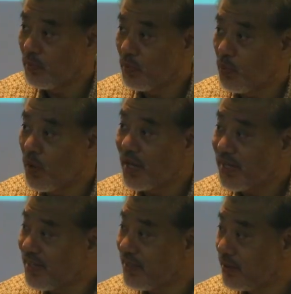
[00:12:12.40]

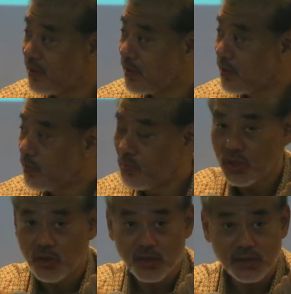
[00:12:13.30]
Why?
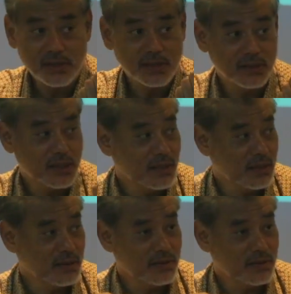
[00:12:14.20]
Because the